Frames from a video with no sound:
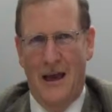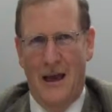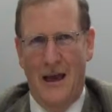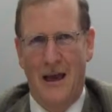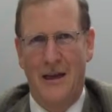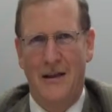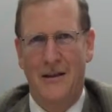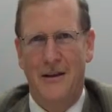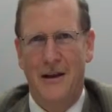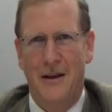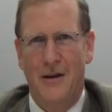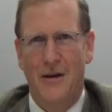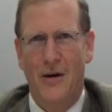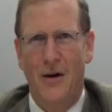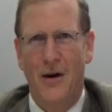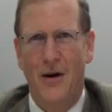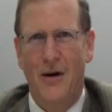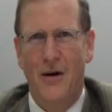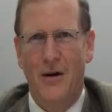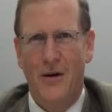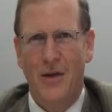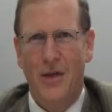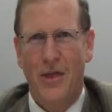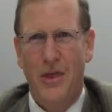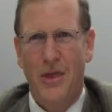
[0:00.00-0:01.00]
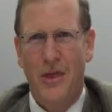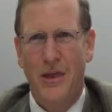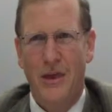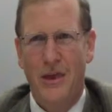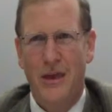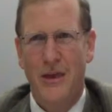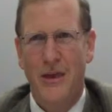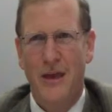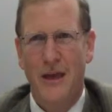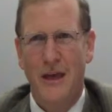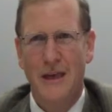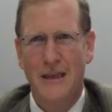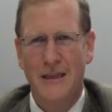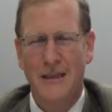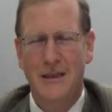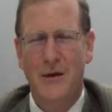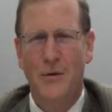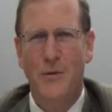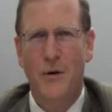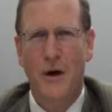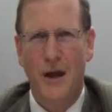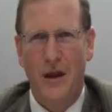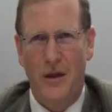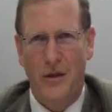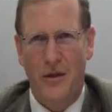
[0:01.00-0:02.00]
And the north is the
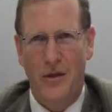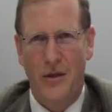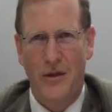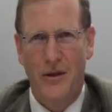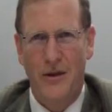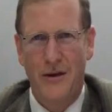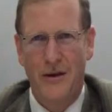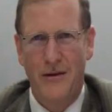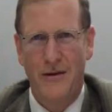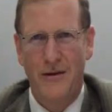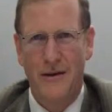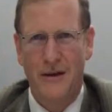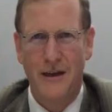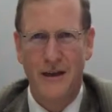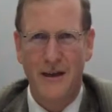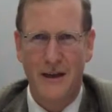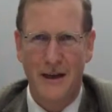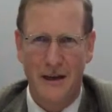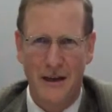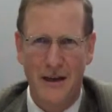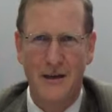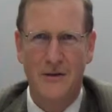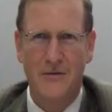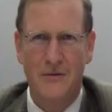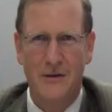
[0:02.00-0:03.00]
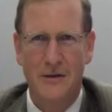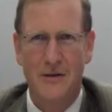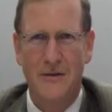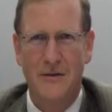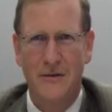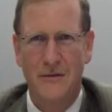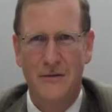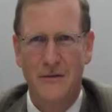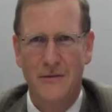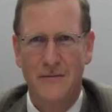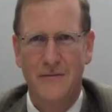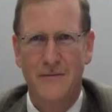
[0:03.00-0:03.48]
wealth in the literature.